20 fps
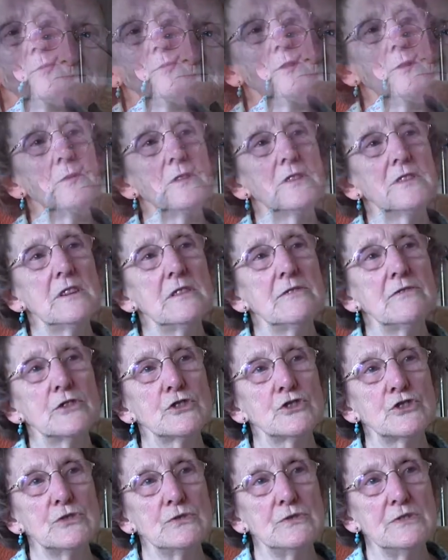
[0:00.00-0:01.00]
We were there
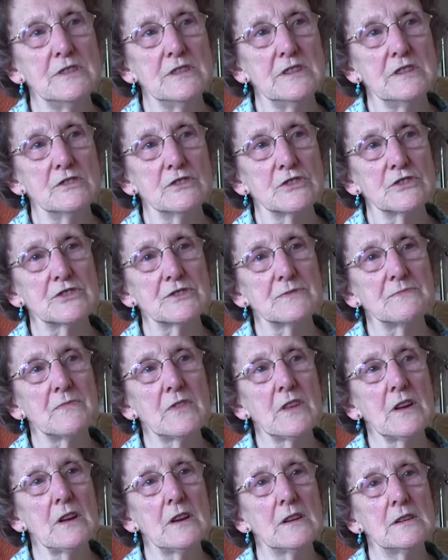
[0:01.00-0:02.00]
for two years,
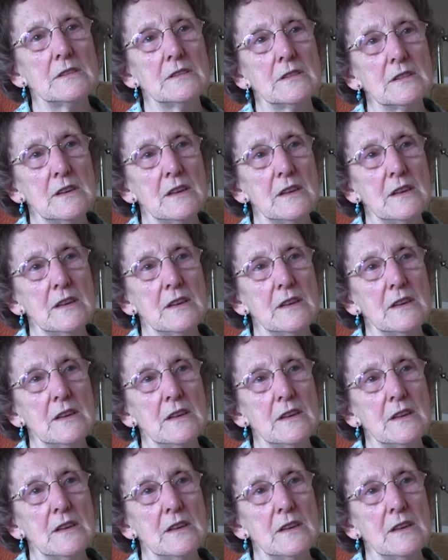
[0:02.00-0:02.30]
and